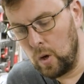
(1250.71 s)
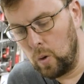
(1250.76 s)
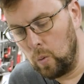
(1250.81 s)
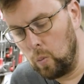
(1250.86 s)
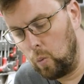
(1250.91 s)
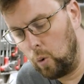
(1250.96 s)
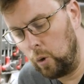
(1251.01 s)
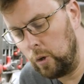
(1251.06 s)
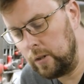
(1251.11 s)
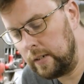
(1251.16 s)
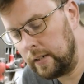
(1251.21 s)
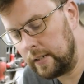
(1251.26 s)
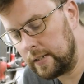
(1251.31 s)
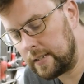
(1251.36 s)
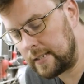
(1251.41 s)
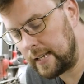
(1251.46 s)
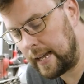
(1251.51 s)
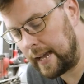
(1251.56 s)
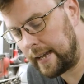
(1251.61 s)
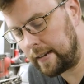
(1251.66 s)
one
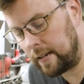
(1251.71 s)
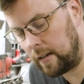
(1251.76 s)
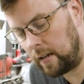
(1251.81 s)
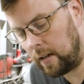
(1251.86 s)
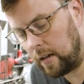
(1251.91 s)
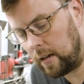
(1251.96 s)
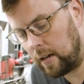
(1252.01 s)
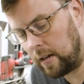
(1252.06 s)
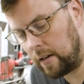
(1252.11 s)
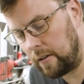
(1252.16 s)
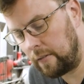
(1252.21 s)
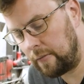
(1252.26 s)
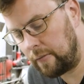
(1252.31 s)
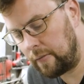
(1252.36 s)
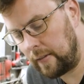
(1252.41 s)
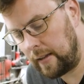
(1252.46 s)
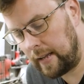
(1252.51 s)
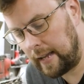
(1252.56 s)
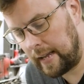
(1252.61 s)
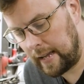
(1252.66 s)
set of
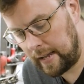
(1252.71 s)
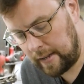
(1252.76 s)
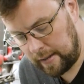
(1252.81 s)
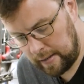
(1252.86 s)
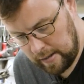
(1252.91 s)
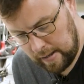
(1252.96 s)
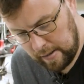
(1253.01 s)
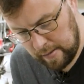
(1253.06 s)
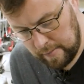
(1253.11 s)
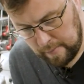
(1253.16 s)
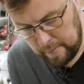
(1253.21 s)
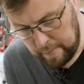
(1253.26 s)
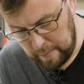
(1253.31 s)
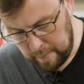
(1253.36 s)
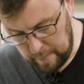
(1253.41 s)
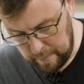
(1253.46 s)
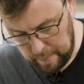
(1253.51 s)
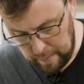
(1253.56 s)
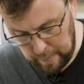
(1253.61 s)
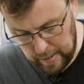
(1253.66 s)

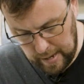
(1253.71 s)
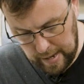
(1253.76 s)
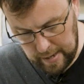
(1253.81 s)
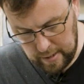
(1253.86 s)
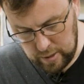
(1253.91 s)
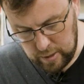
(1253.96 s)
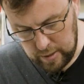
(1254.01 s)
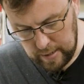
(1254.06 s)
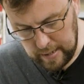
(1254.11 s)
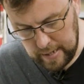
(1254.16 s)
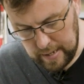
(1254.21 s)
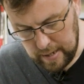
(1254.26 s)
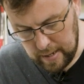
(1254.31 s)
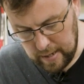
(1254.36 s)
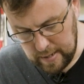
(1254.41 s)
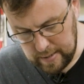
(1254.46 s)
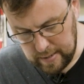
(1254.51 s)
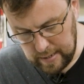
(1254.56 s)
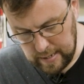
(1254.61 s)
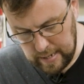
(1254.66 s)
planetary
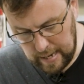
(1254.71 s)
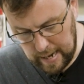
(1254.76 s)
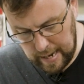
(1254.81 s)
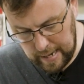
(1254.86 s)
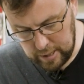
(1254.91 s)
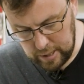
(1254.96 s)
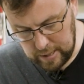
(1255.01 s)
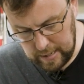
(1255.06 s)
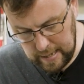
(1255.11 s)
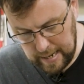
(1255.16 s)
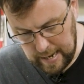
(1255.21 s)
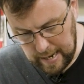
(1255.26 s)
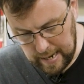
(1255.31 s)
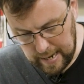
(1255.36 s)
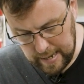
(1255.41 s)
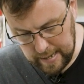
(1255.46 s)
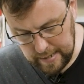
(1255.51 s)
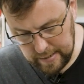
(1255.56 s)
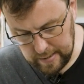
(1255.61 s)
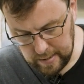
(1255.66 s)
gears, it actually
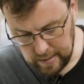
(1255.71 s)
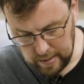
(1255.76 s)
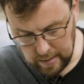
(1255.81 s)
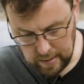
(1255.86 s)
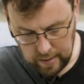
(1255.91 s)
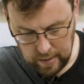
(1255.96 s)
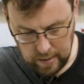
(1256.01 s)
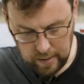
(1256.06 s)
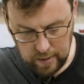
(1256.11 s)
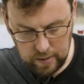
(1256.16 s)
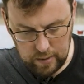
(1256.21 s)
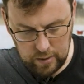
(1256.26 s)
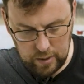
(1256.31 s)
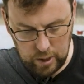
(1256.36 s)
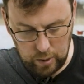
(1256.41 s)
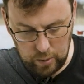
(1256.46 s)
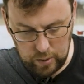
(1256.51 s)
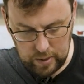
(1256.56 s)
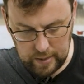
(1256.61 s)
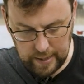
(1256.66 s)
has
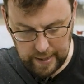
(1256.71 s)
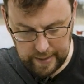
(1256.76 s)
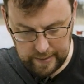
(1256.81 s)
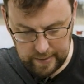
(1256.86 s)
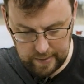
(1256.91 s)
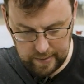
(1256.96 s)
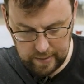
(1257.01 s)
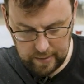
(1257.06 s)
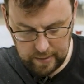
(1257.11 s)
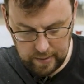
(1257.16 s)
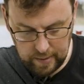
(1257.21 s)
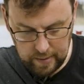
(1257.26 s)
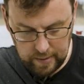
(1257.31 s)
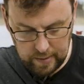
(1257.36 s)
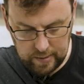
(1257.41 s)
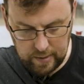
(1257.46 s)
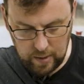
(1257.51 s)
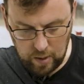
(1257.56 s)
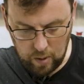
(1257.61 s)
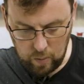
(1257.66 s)
two sets.
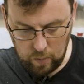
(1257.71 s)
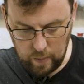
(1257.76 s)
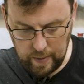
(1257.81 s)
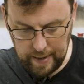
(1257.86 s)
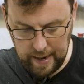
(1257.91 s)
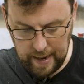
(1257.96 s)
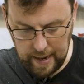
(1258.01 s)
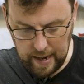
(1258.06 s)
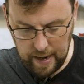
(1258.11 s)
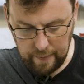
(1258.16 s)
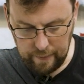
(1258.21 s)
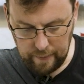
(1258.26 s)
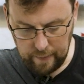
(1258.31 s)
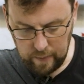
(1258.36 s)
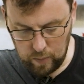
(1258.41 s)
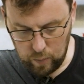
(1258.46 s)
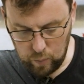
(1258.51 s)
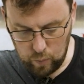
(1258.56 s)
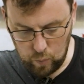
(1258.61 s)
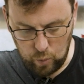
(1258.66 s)
So we have
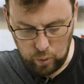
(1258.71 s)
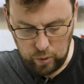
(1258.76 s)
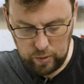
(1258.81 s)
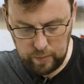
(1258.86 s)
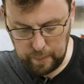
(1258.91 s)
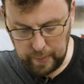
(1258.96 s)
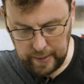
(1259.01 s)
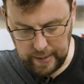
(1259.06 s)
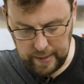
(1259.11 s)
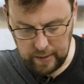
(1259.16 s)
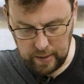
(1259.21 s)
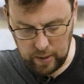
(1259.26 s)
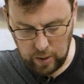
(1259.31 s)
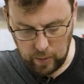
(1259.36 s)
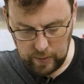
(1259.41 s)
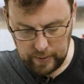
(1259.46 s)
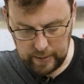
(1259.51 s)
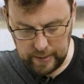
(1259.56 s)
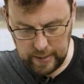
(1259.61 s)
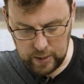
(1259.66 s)
one pin
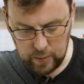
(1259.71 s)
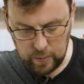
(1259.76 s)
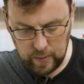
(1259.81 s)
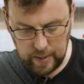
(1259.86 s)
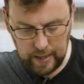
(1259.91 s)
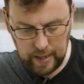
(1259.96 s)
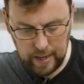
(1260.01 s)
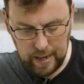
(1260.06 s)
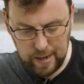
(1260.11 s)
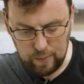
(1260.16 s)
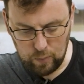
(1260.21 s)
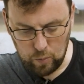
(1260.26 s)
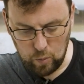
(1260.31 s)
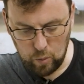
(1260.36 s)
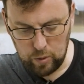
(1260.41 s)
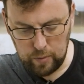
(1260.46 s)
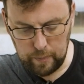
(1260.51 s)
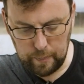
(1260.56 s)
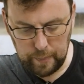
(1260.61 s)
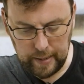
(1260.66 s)
going this way and
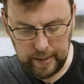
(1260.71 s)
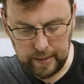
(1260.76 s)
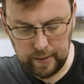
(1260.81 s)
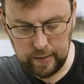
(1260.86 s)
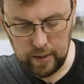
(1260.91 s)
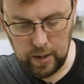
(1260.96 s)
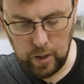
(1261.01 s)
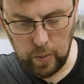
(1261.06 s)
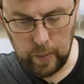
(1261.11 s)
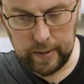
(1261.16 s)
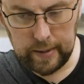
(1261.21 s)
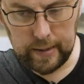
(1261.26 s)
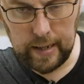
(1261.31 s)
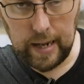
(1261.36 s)
one pin going